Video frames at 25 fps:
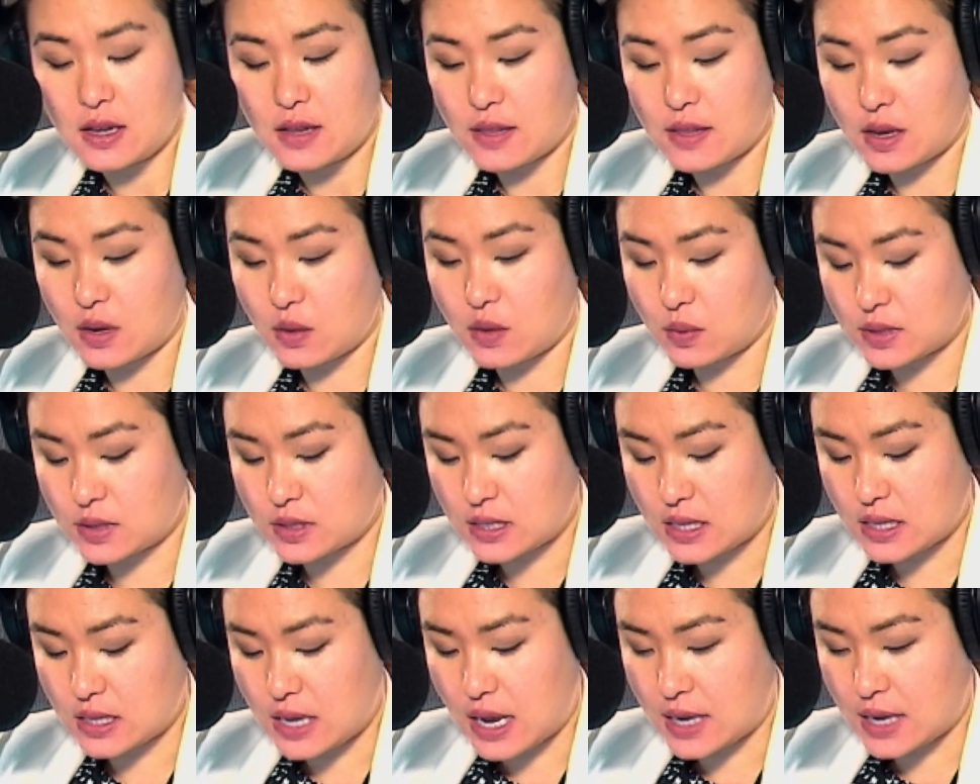That
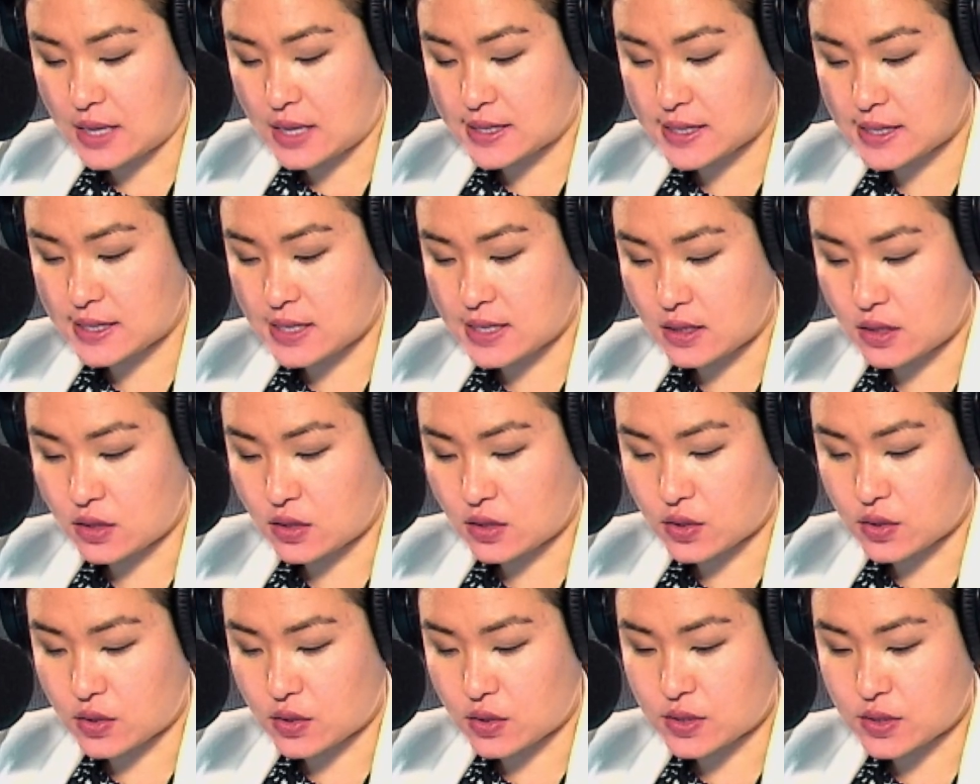was the 8
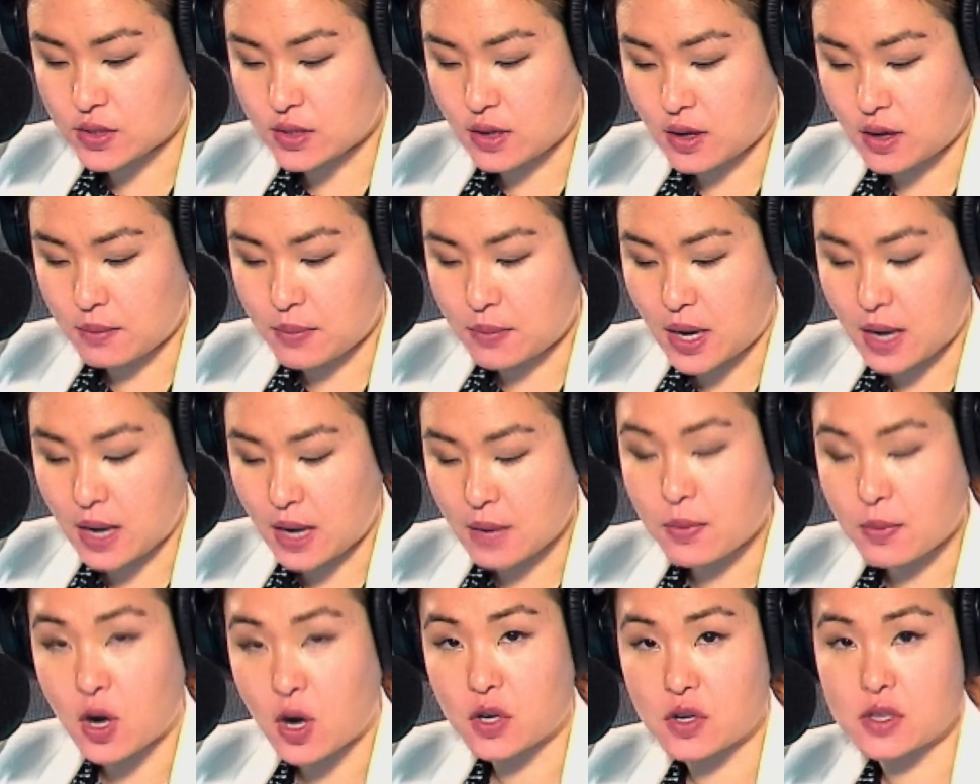senators,
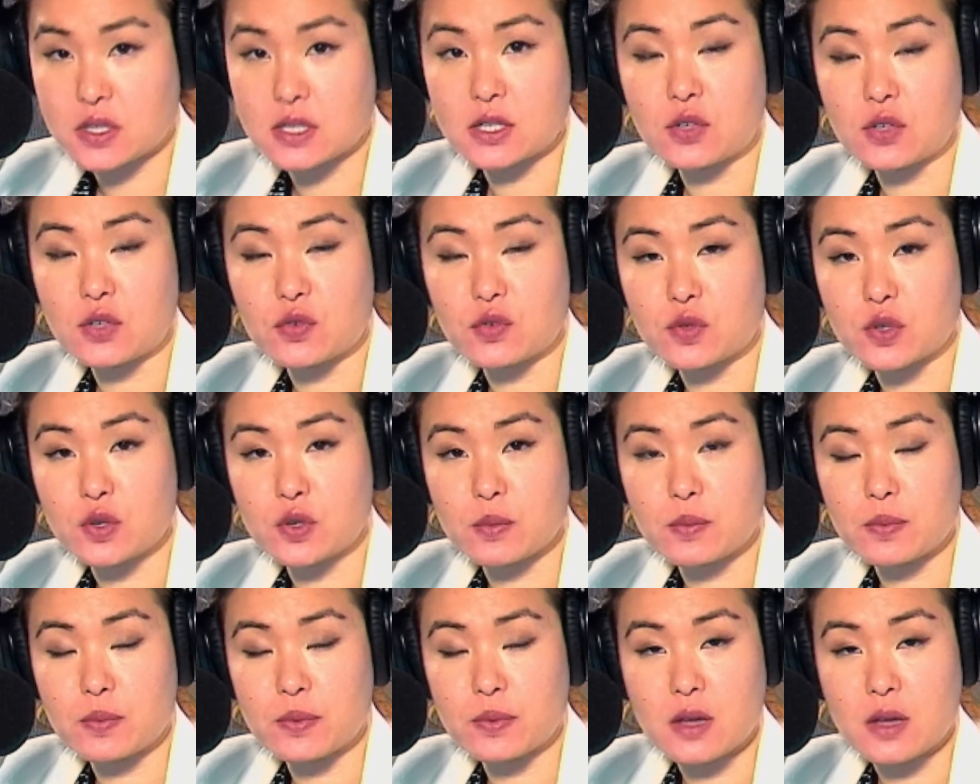bipartisan
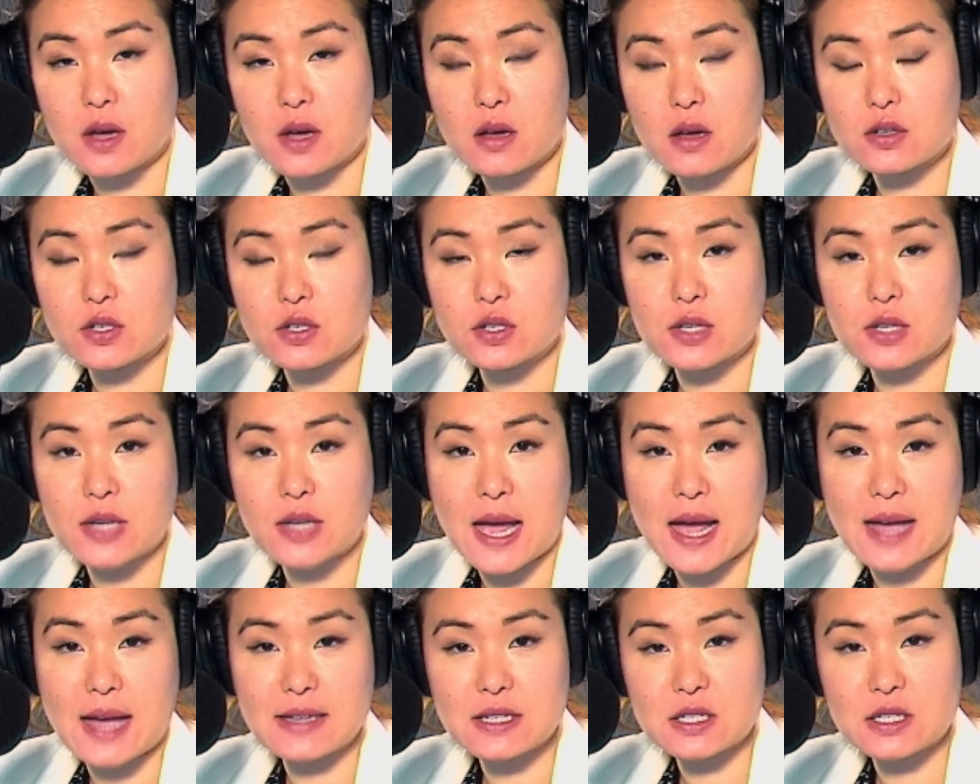group
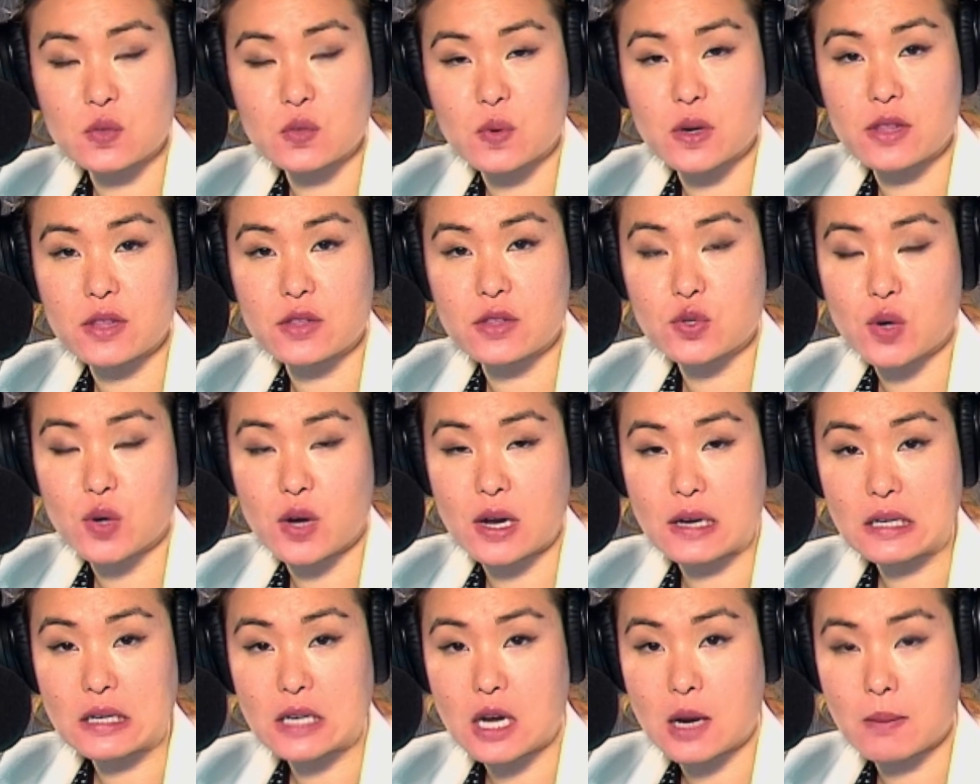tasked with
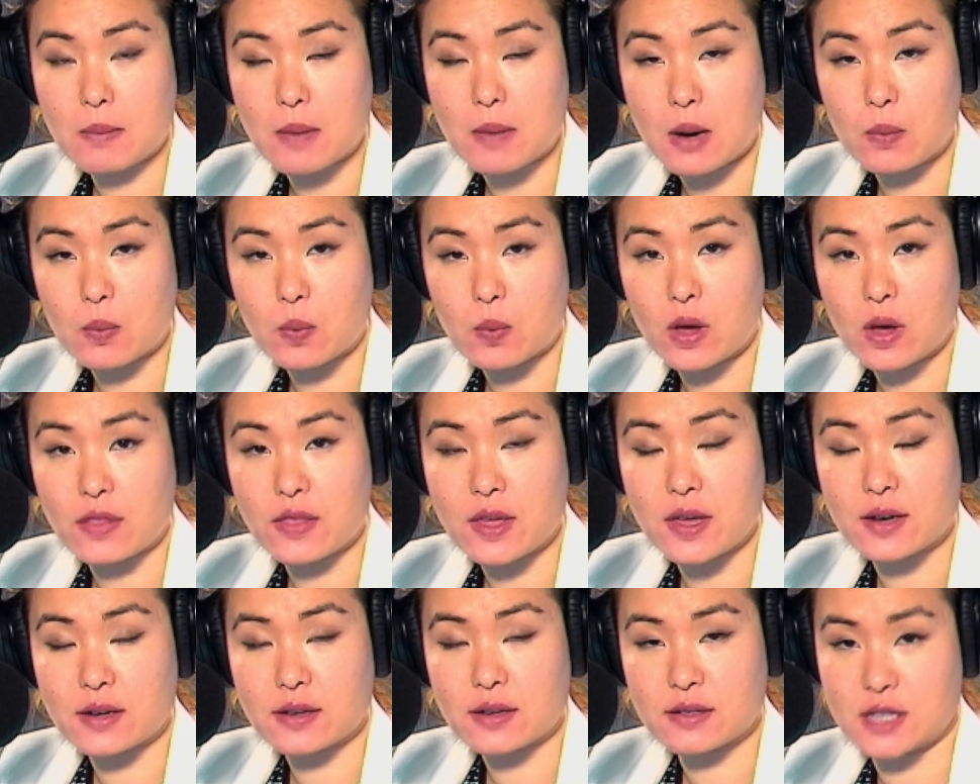trying to come up with
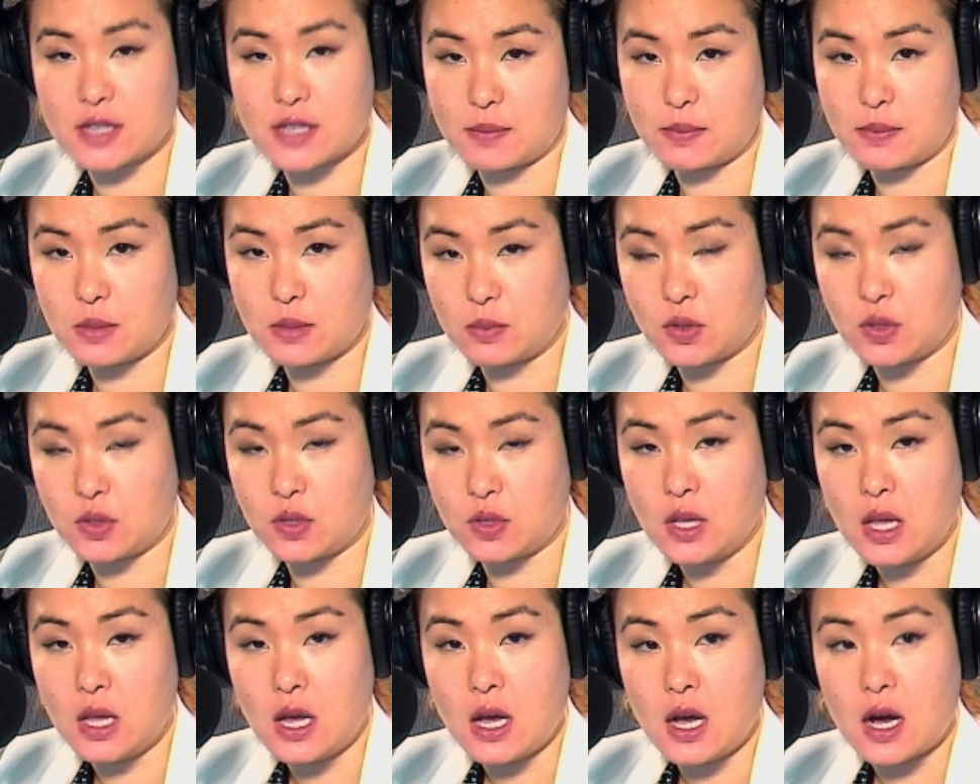
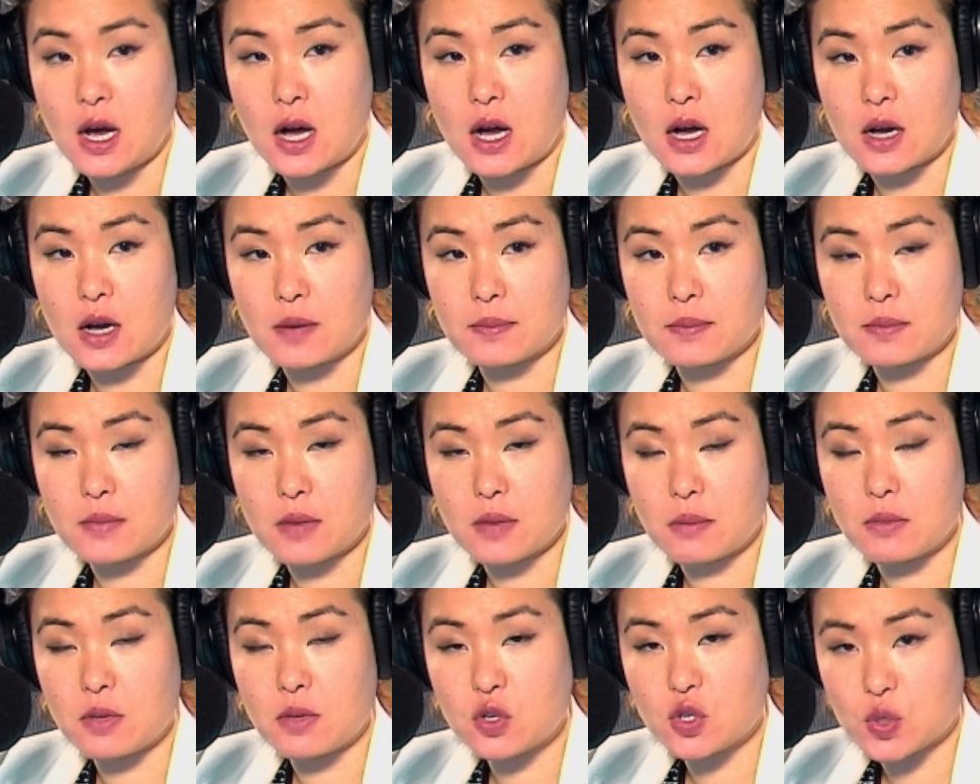
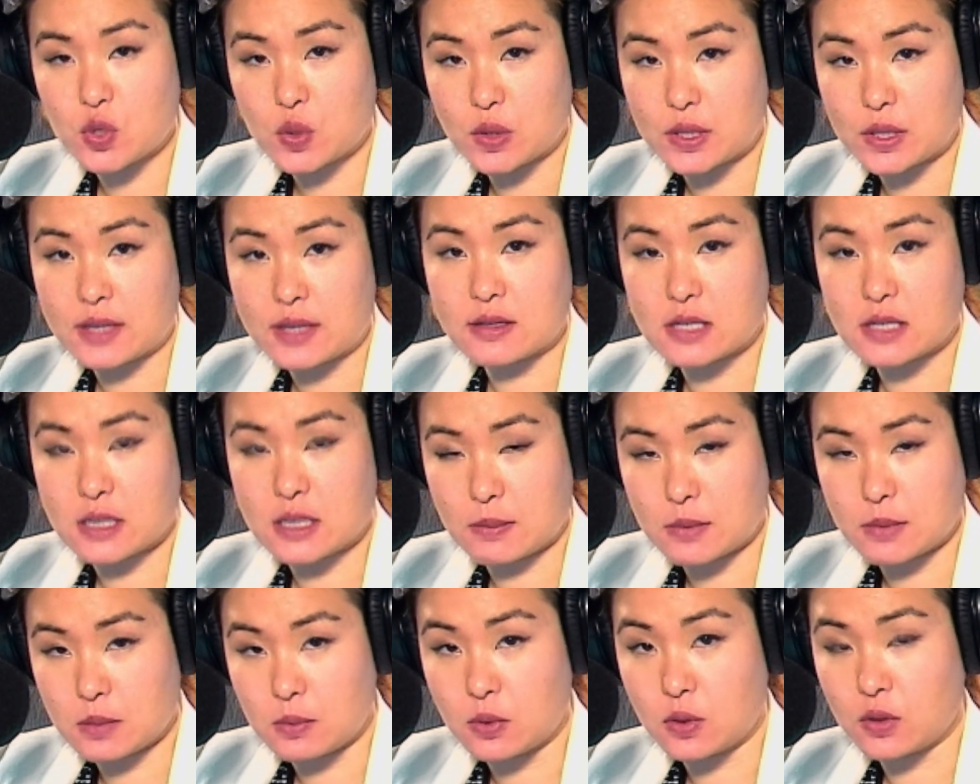a mutually
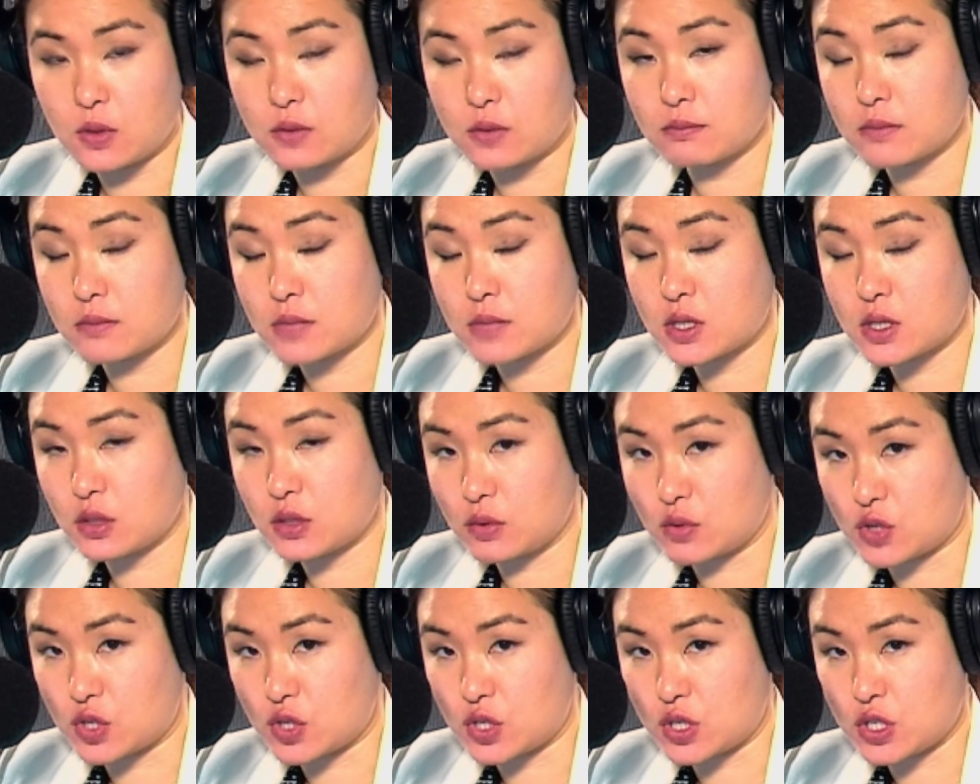acceptable
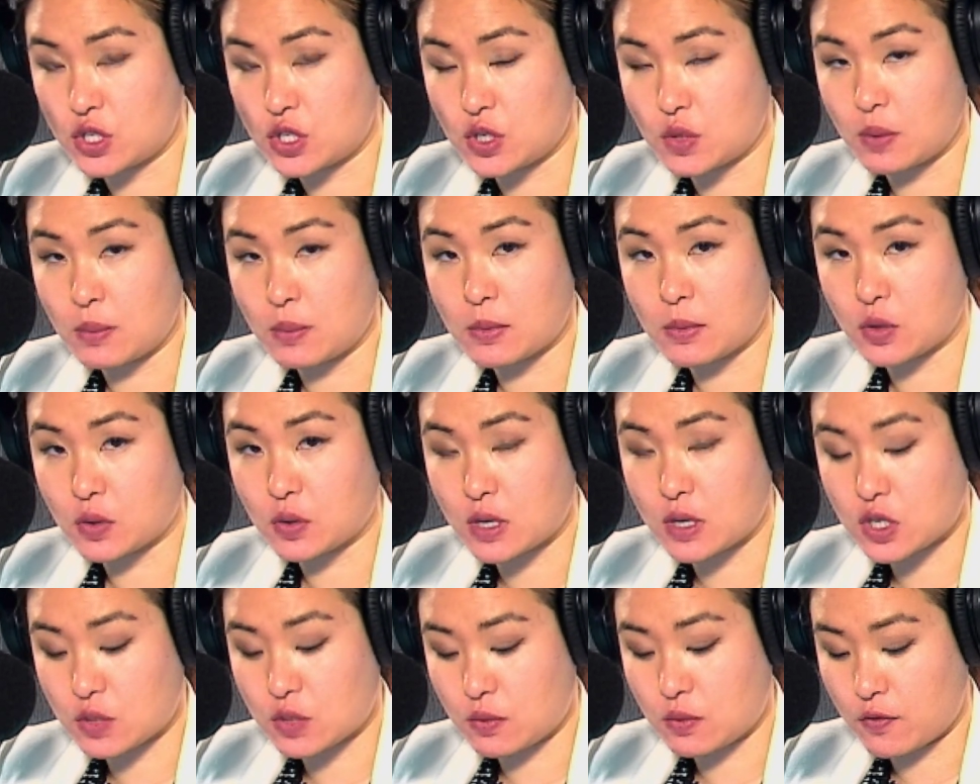solution to
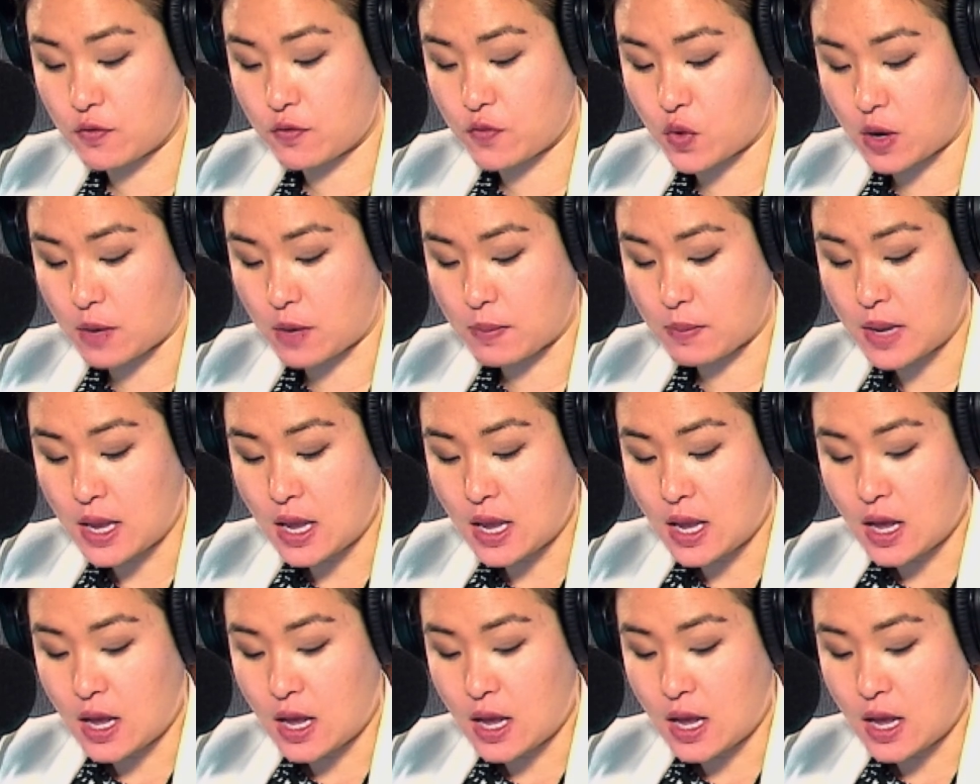immigration reform.